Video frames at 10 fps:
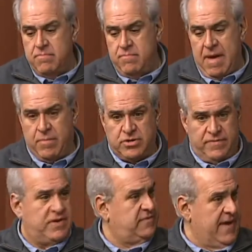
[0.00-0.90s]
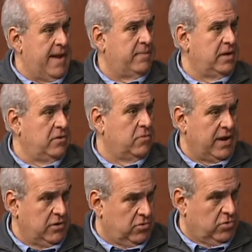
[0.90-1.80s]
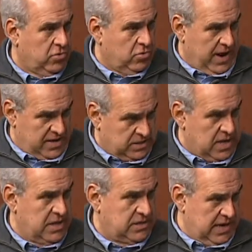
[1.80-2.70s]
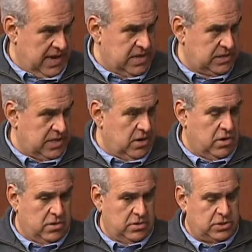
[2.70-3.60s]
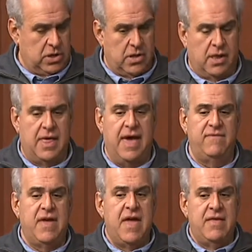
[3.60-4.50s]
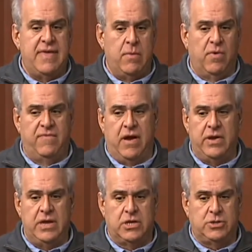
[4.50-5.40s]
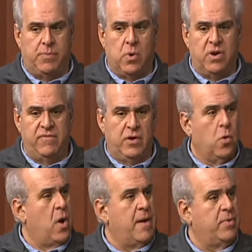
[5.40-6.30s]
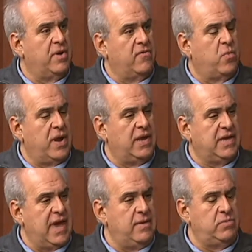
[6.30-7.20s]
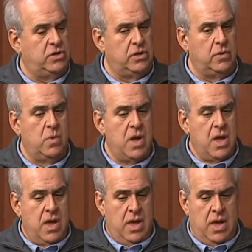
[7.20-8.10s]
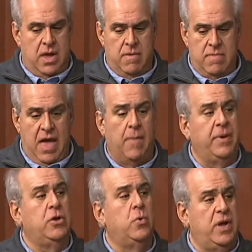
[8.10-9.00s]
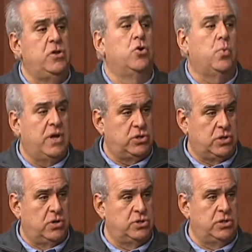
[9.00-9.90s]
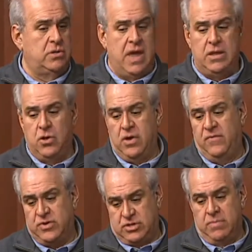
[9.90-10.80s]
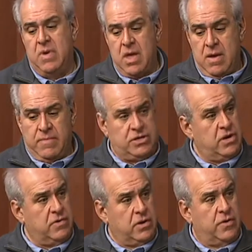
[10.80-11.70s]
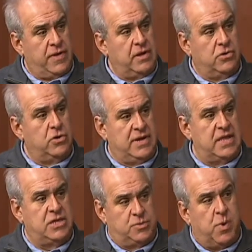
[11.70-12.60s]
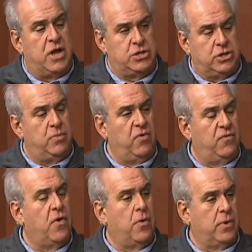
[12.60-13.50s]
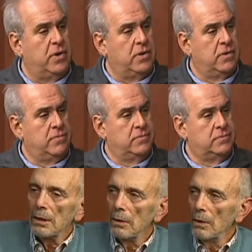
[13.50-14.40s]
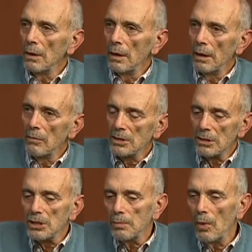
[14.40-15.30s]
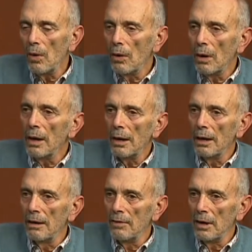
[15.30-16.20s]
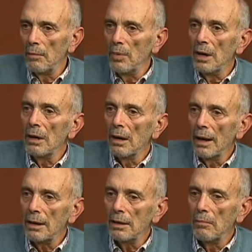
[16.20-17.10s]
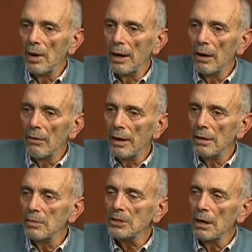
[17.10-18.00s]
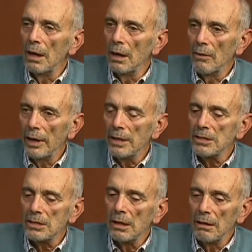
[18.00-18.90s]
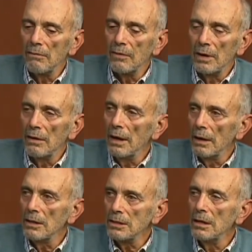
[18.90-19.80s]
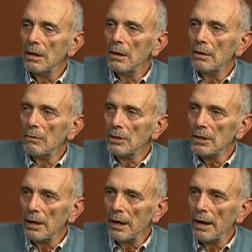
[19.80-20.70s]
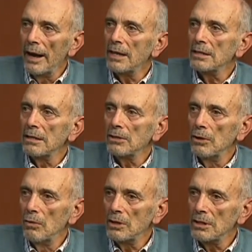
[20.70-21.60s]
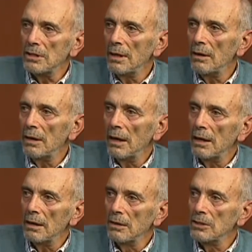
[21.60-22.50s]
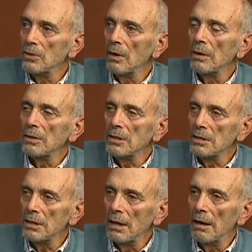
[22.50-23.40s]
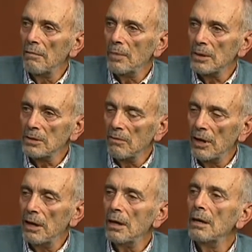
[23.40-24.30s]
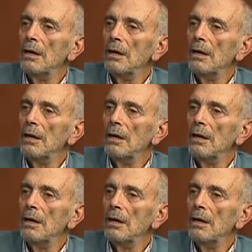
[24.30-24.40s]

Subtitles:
members of his family, great-grandsons, I guess, that are still alive, they were very supportive and cooperative when it came to helping you in your research and looking for some material that could get this project to move forward. Oh, absolutely. And there was a small archive that had been collected by a grandson of Hires, which I had access to, which is now at the Historical Society of Pennsylvania.